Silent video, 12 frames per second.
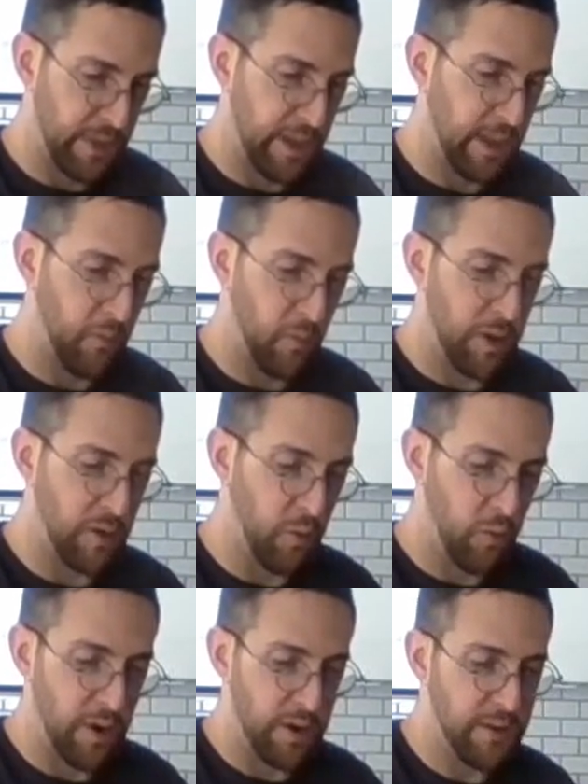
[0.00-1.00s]
And what a
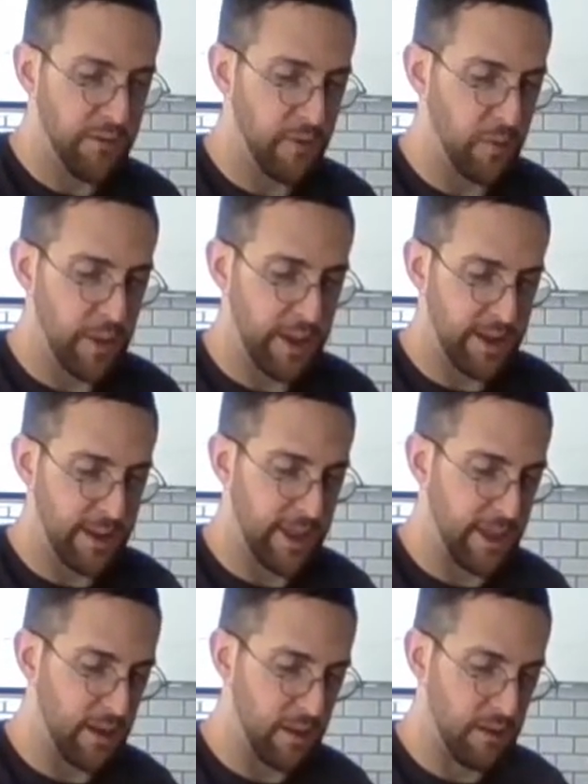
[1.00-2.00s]
wonderful way to
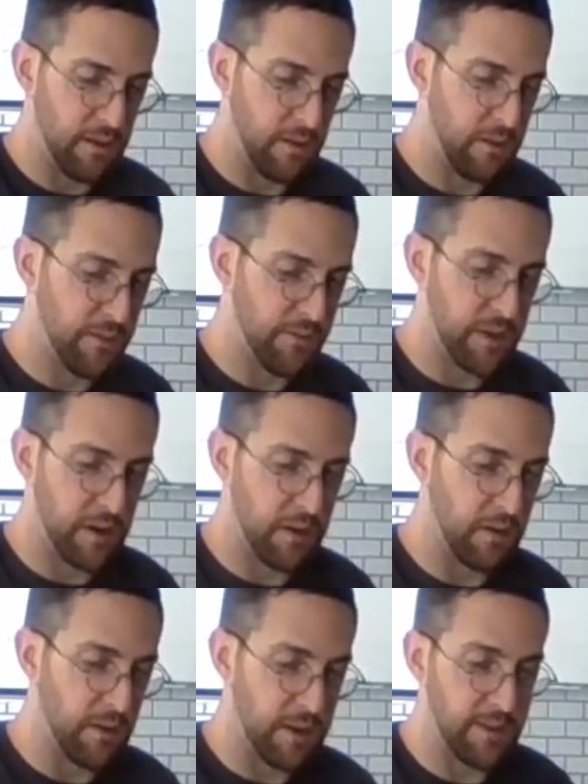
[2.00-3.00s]
get all of your
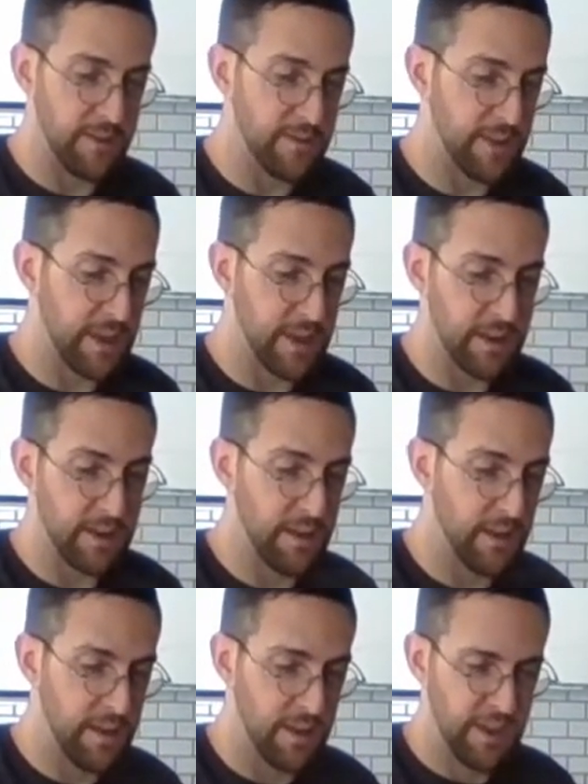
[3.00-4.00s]
greens in
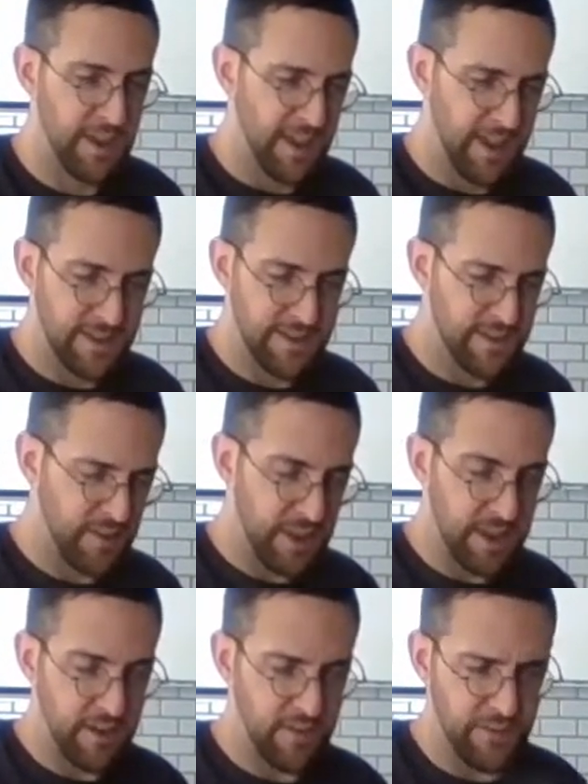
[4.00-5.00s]
and still
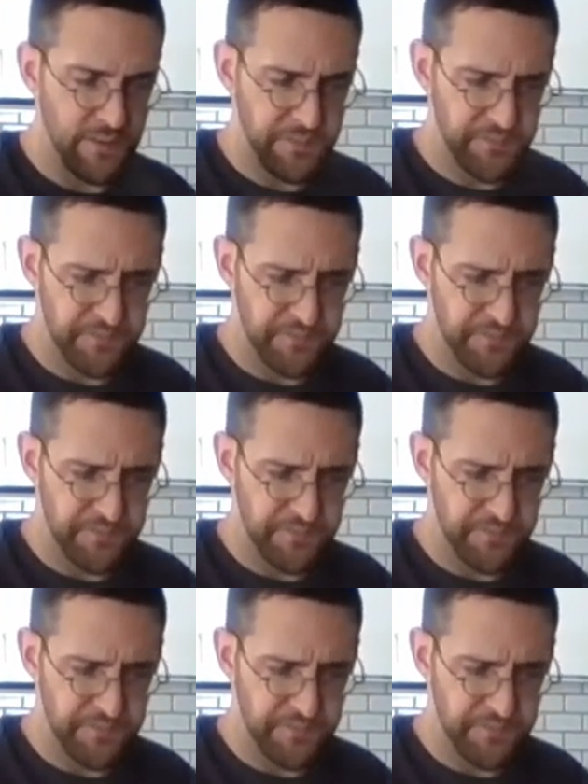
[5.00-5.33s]
have